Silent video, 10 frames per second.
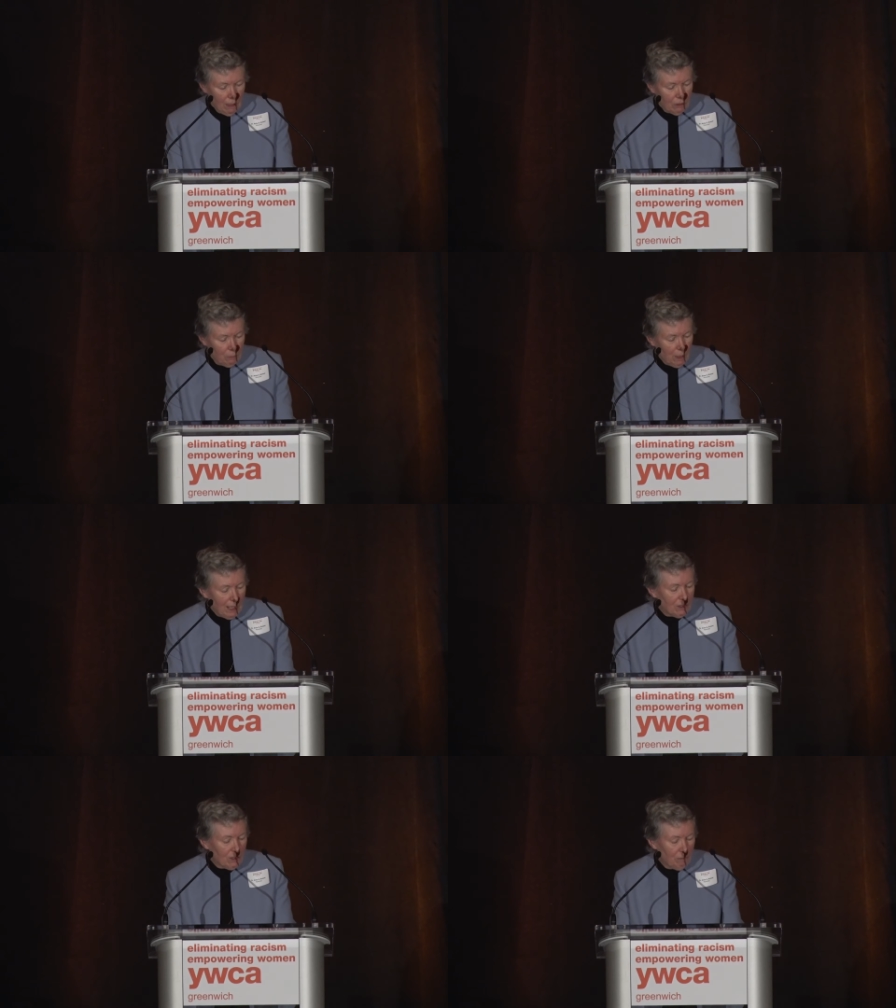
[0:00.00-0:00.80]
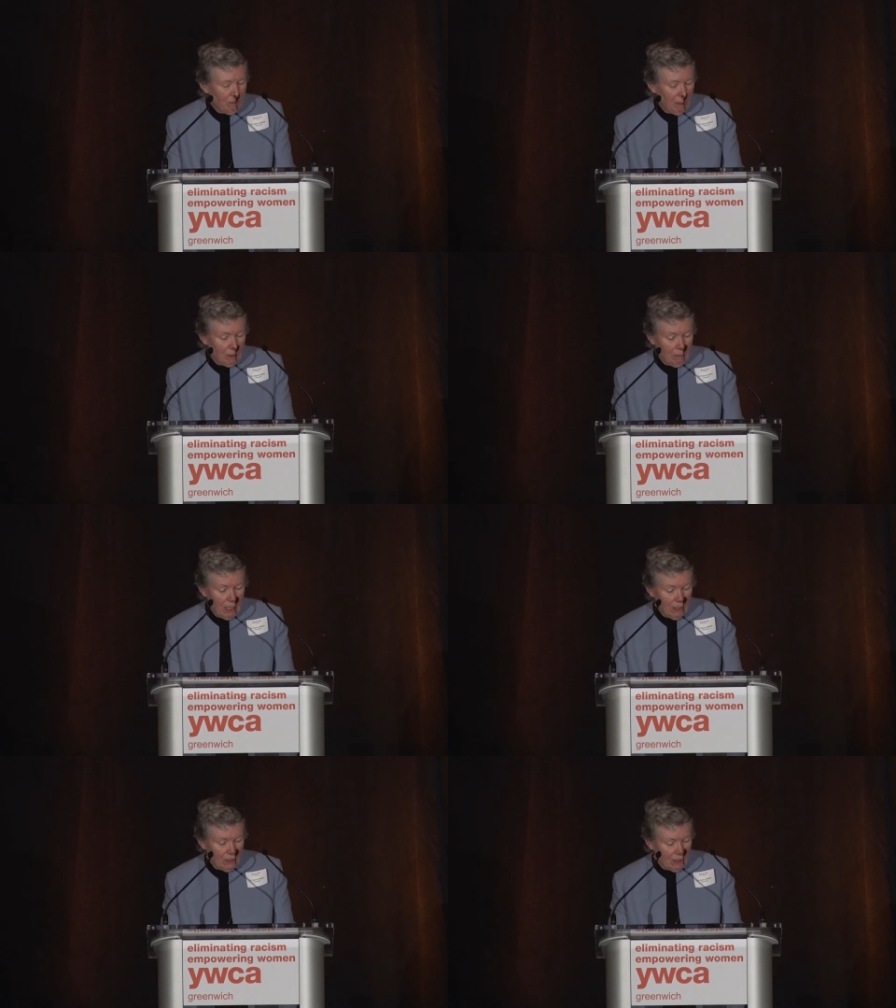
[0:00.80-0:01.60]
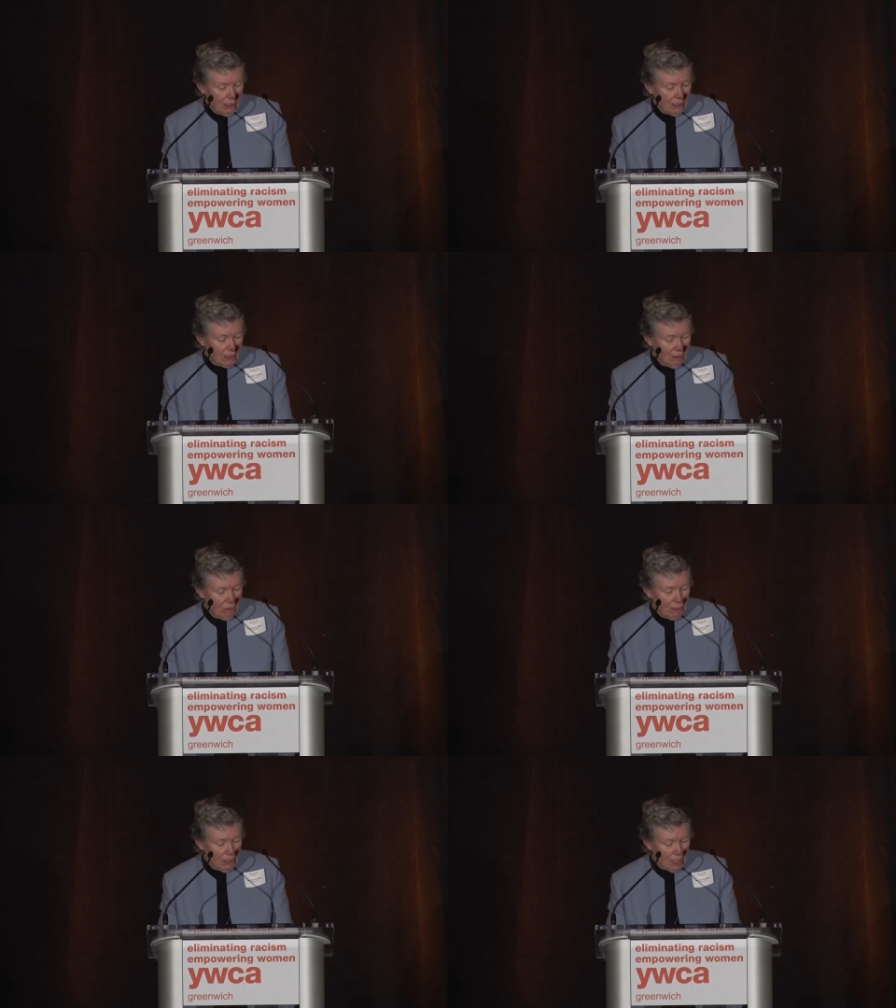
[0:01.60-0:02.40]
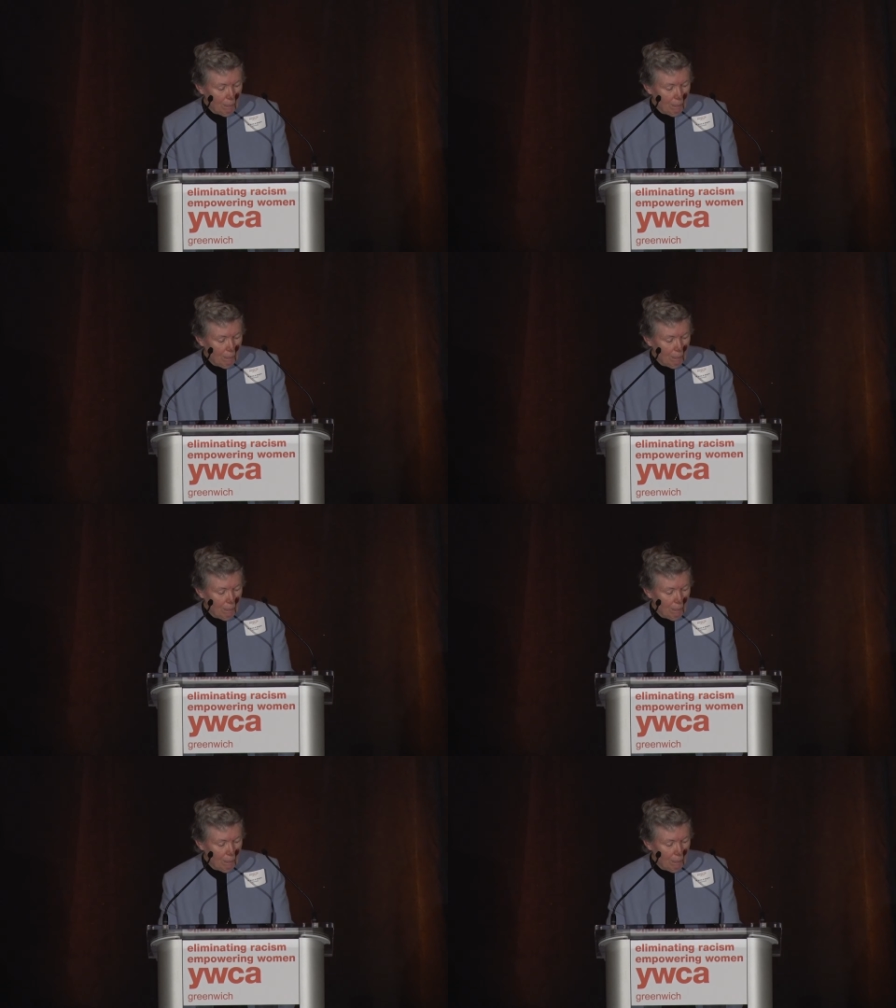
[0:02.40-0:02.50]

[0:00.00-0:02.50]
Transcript: The practice of family medicine has given me the